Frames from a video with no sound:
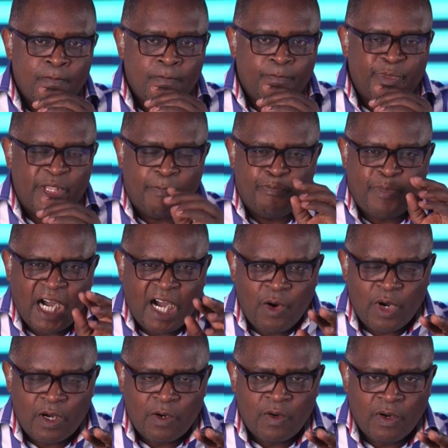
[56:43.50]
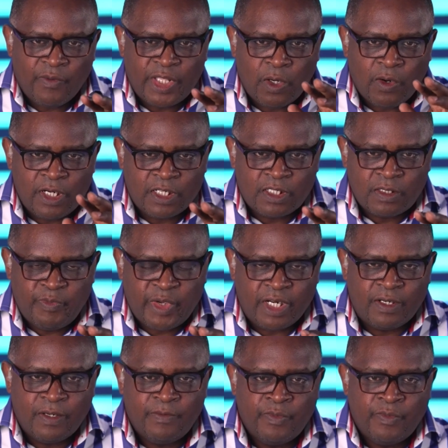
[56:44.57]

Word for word: The power of the Holy Spirit.